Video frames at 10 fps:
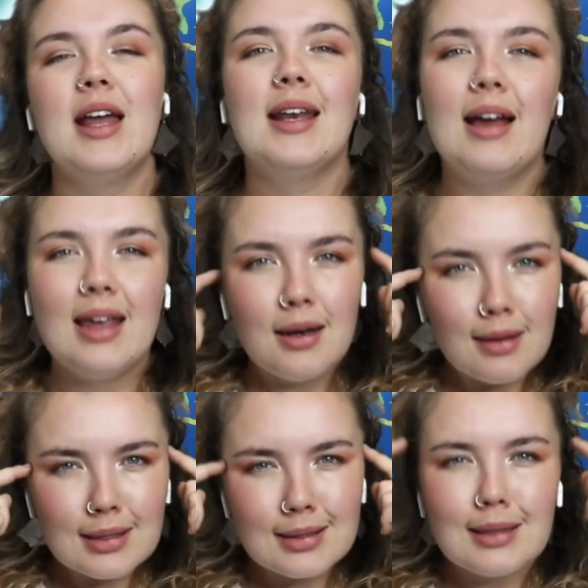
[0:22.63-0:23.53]
Now, in
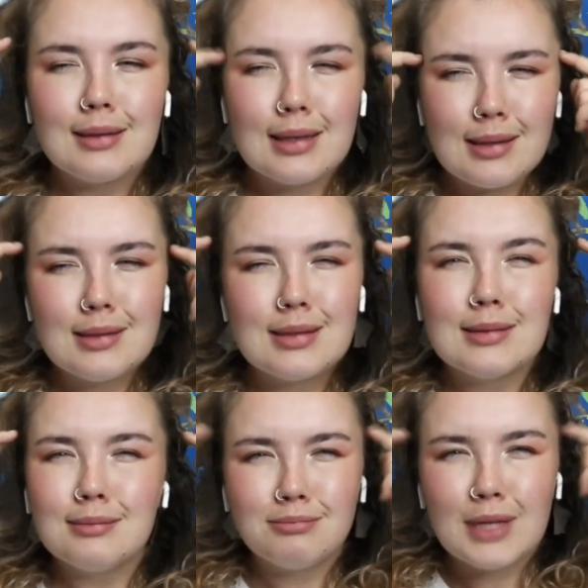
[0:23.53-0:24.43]
this little
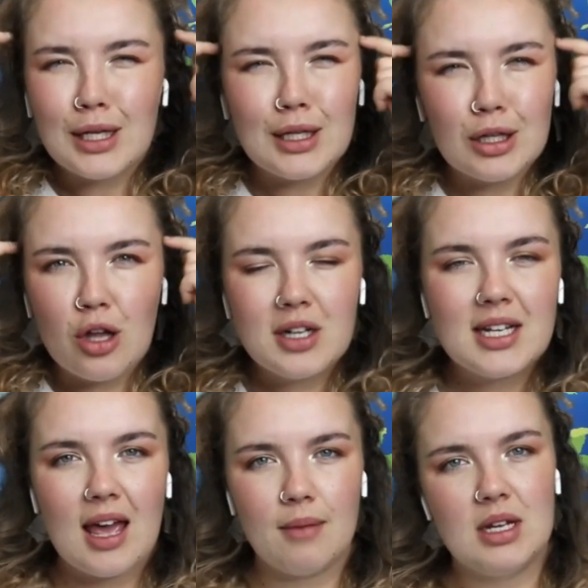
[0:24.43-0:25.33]
locked
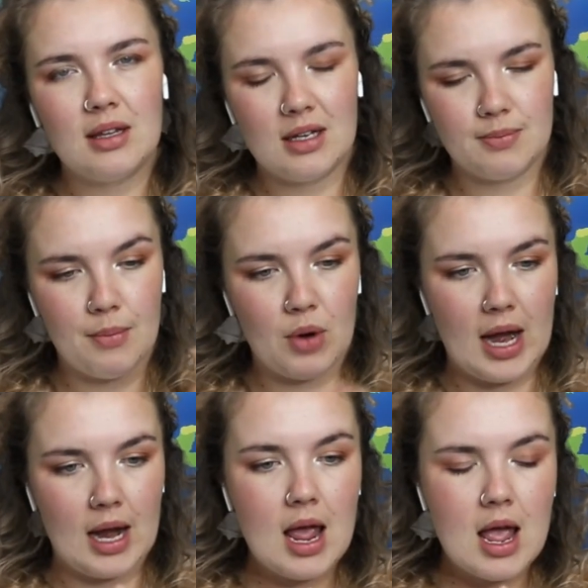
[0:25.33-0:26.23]
cabinet that is my
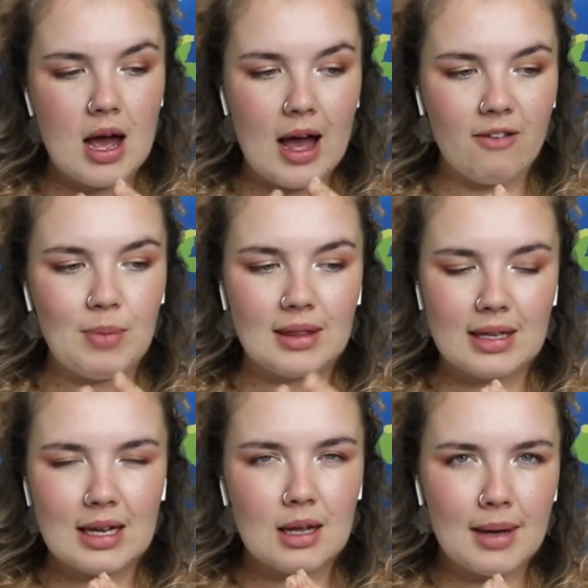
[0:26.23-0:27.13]
brain, I've been
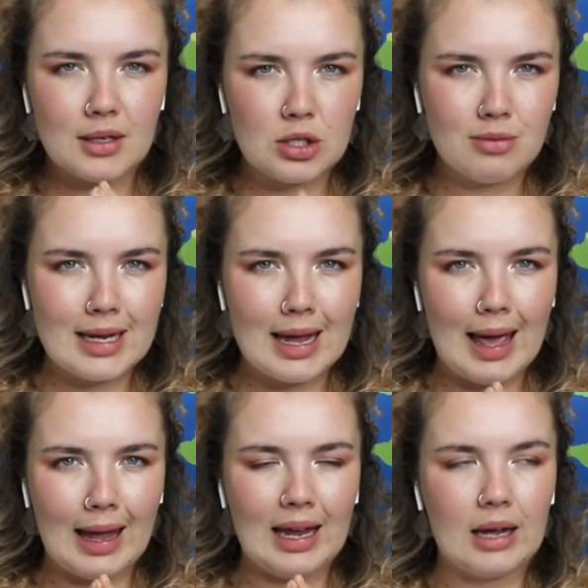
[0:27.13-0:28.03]
thinking about doing
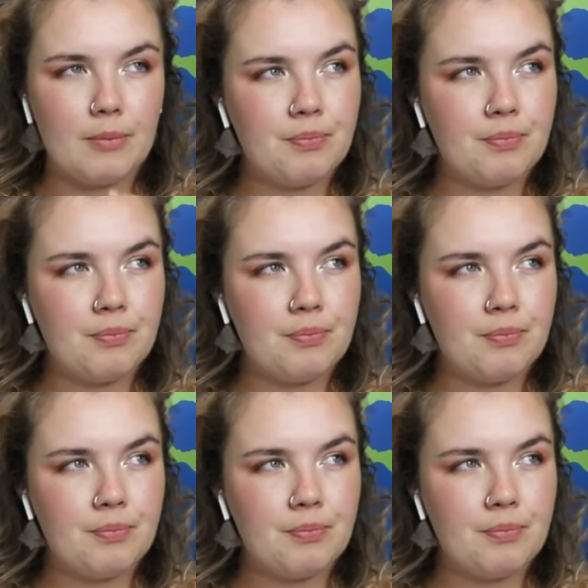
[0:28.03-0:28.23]
a